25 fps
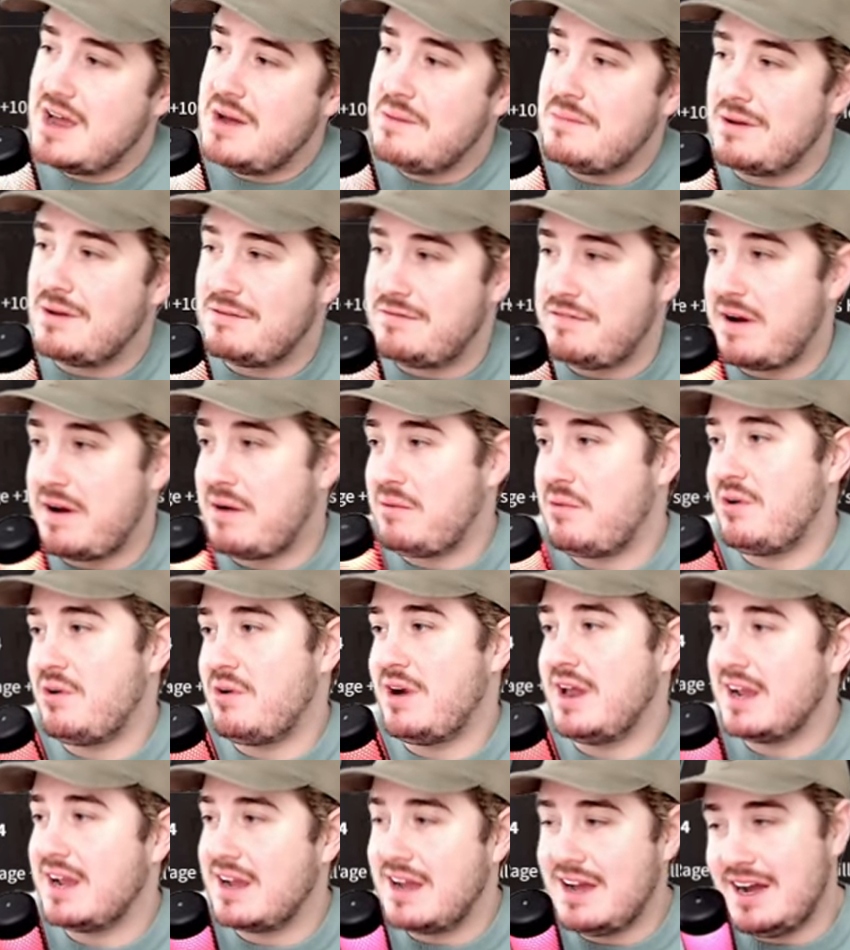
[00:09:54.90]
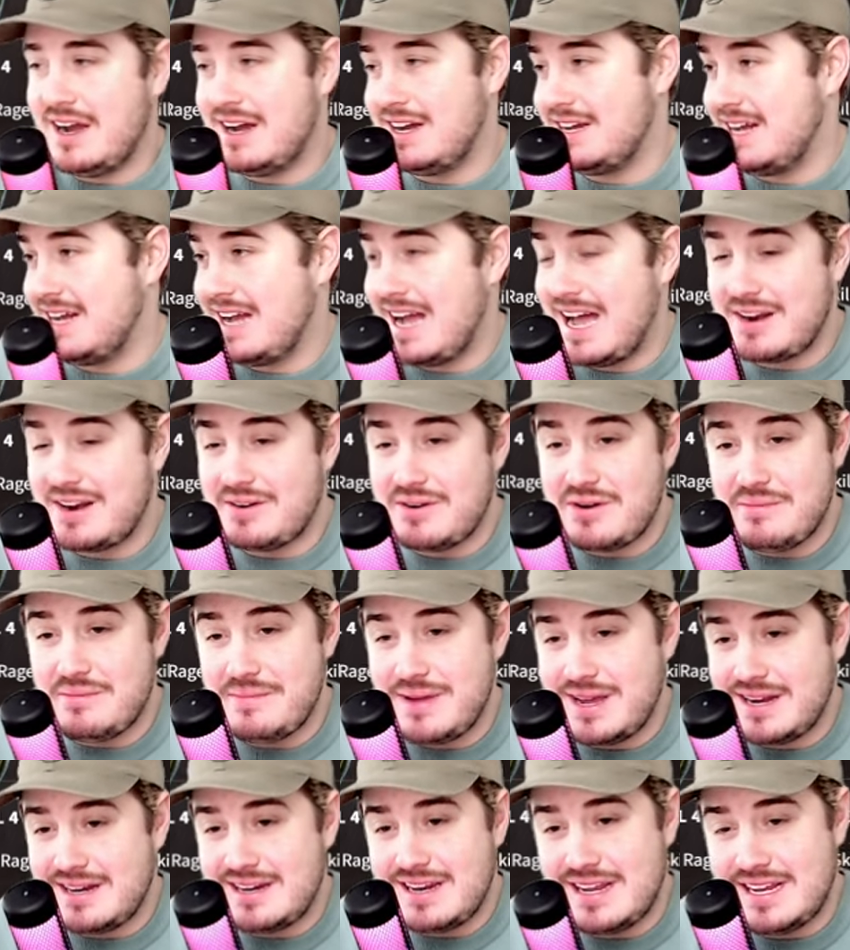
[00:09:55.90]
But fair warning, uh, I don't know,
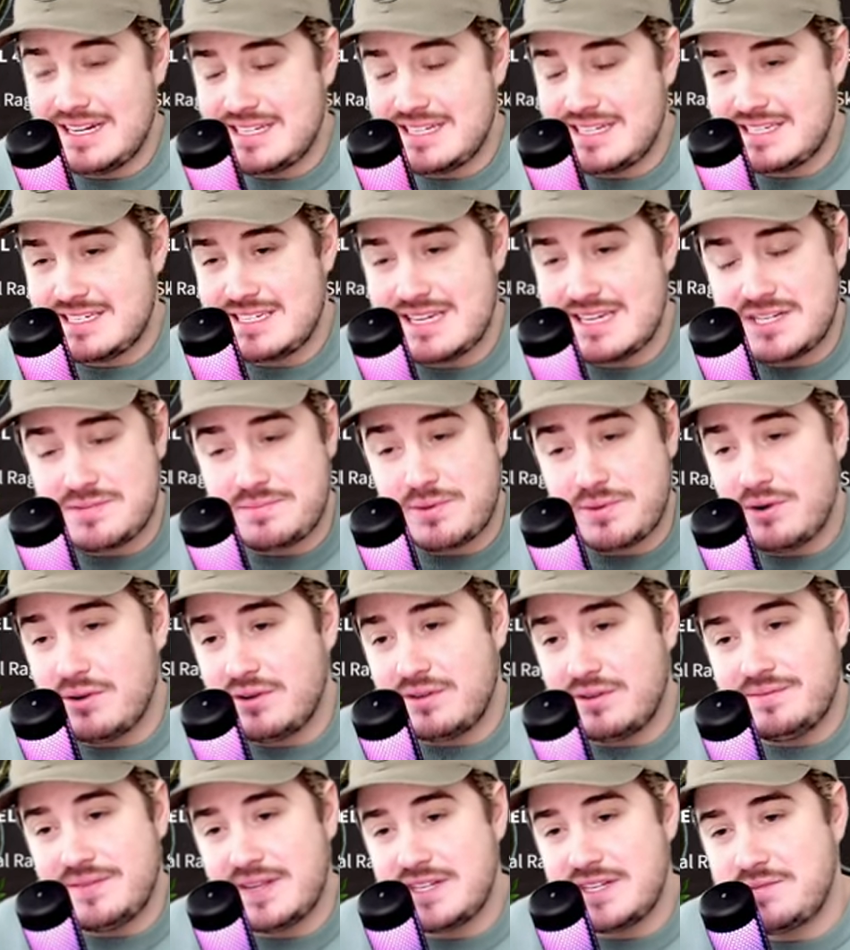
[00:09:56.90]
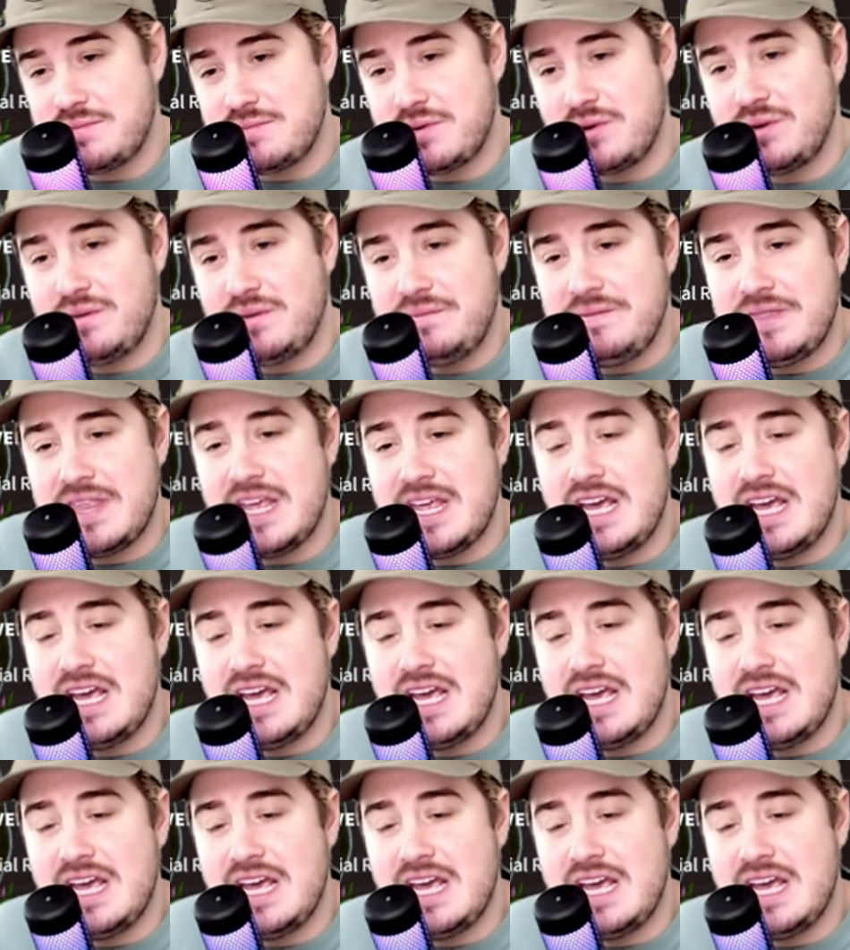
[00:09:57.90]
man. It's it's brutal. It's brutal.